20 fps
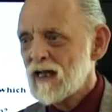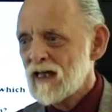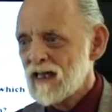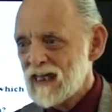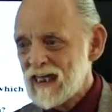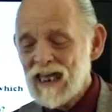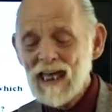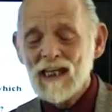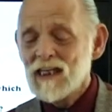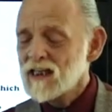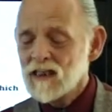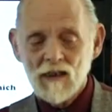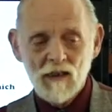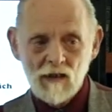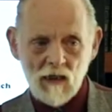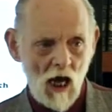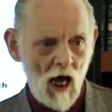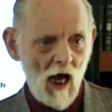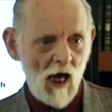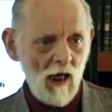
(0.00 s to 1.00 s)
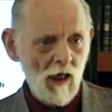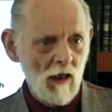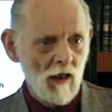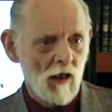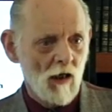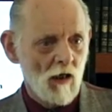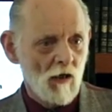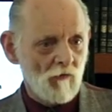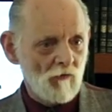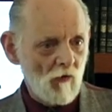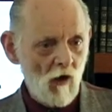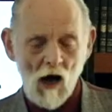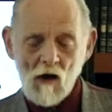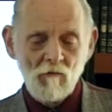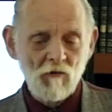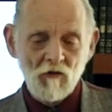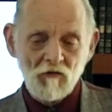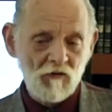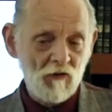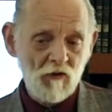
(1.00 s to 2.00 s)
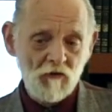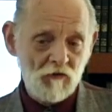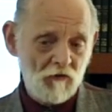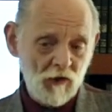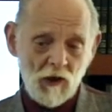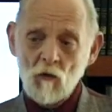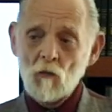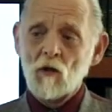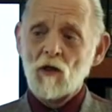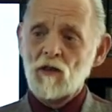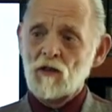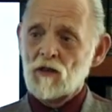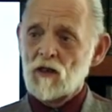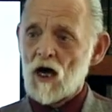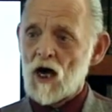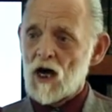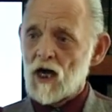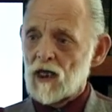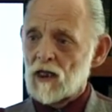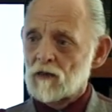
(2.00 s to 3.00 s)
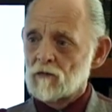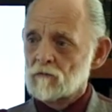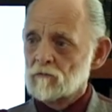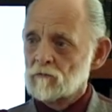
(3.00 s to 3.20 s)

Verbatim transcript: He didn't die, so obviously she wouldn't die.